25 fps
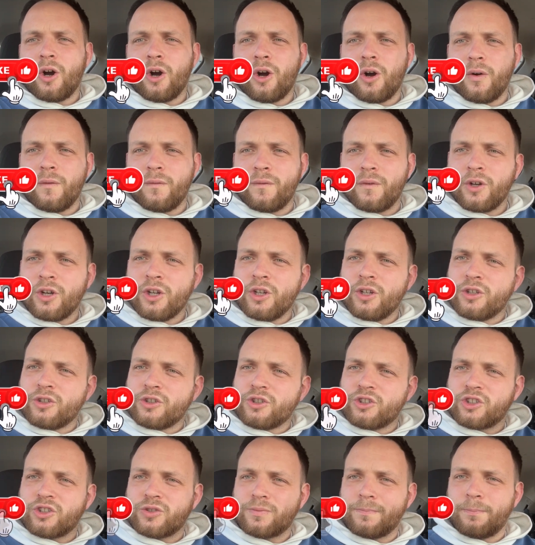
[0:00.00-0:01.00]
of
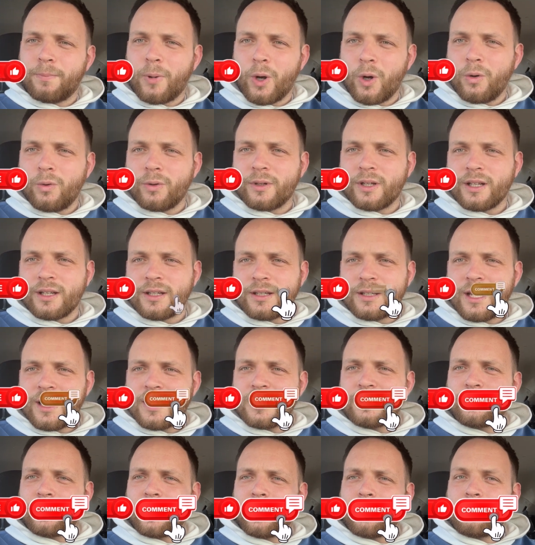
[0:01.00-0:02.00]
Spalding.
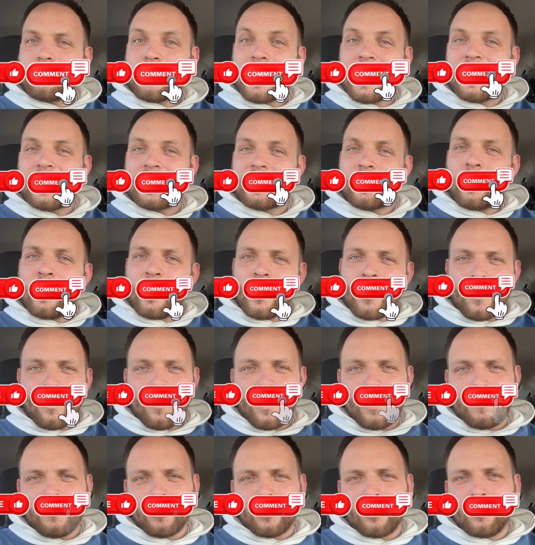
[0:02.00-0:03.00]
Yes, we are back
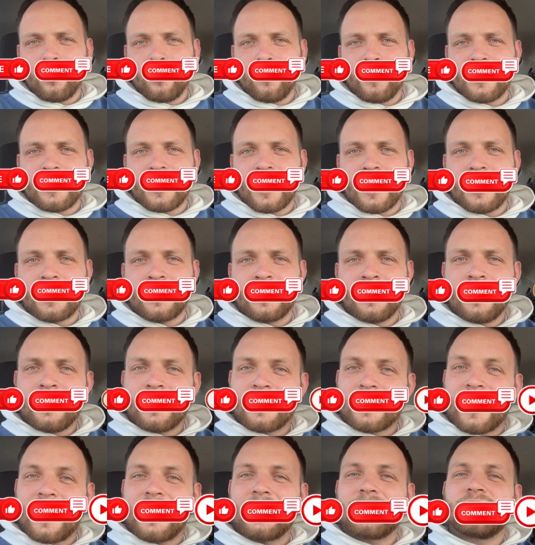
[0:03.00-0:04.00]
where it all began.
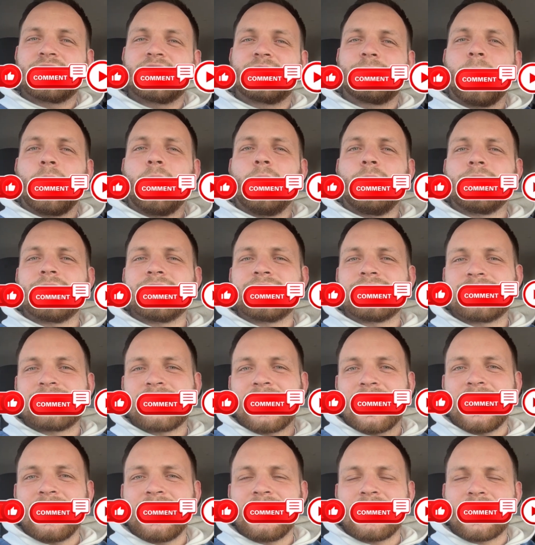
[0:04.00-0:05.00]
Can Spalding
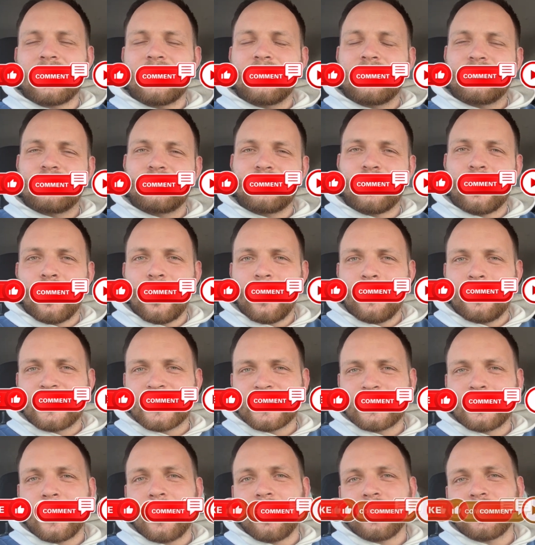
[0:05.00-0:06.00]
take the top
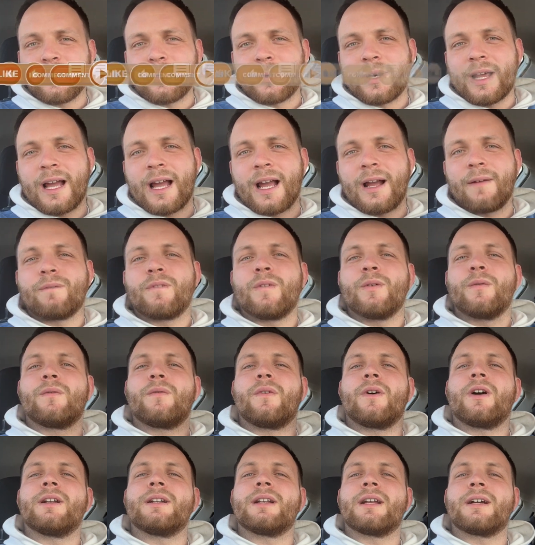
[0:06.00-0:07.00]
spot? You'll have to
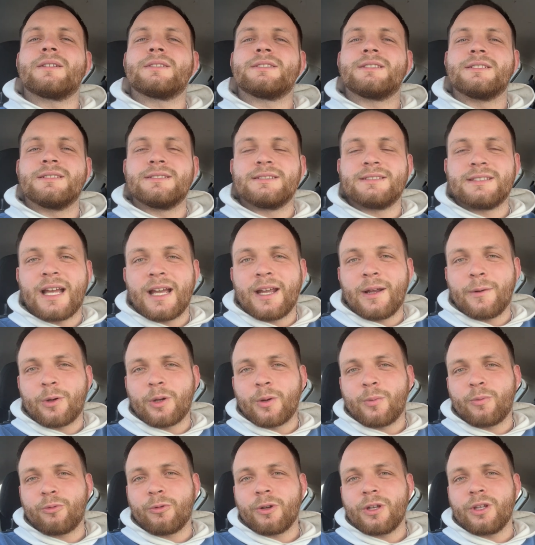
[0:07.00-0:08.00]
find out today. I'm
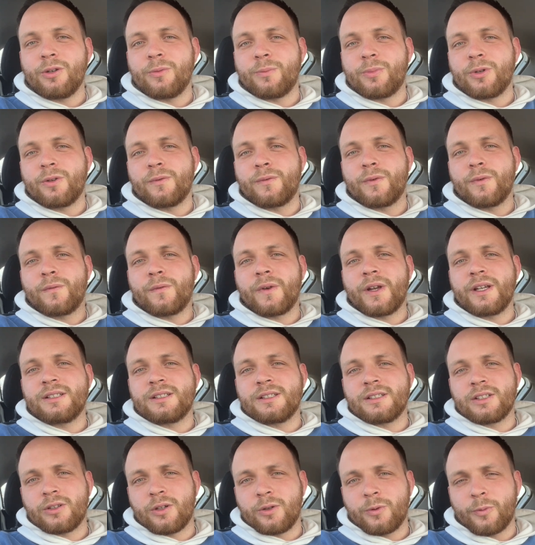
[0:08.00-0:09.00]
going to bring your beautiful
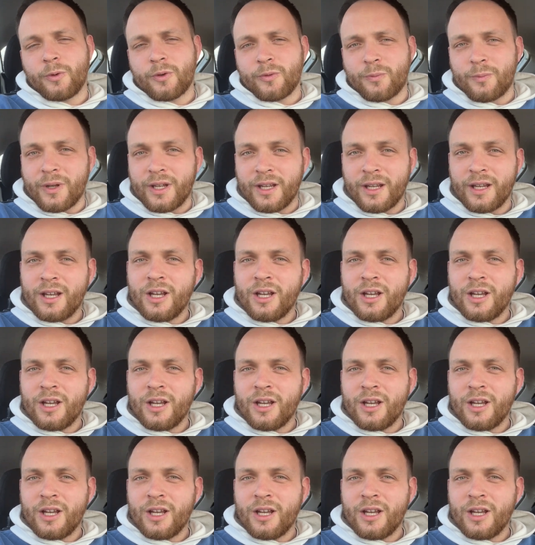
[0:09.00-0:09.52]
faces along with me